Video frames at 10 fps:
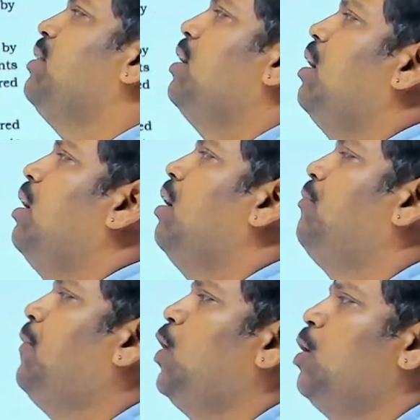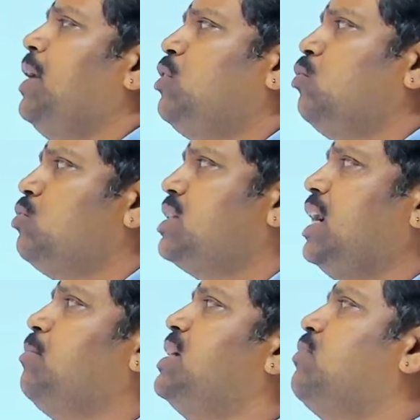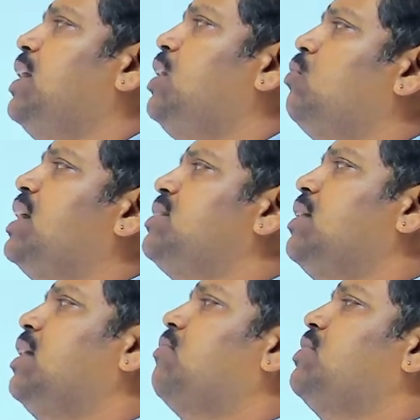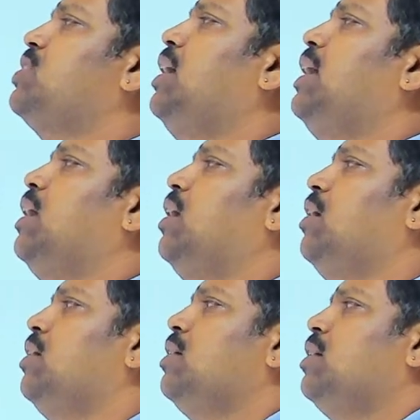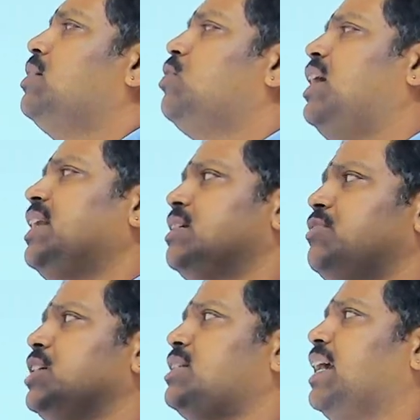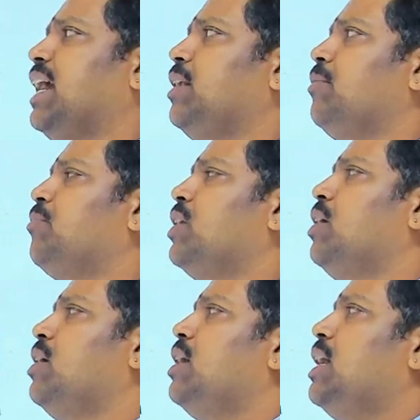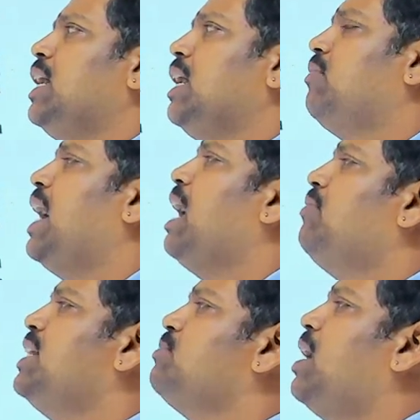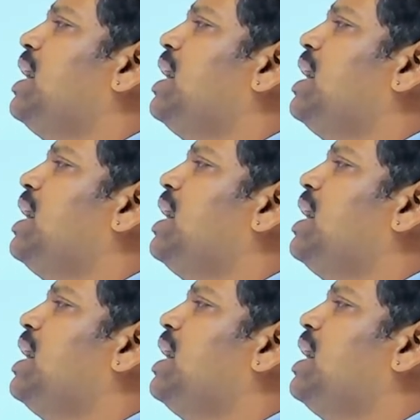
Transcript: followed by two statements, 1 and 2. Consider the question and so data sufficiency again. If the average marks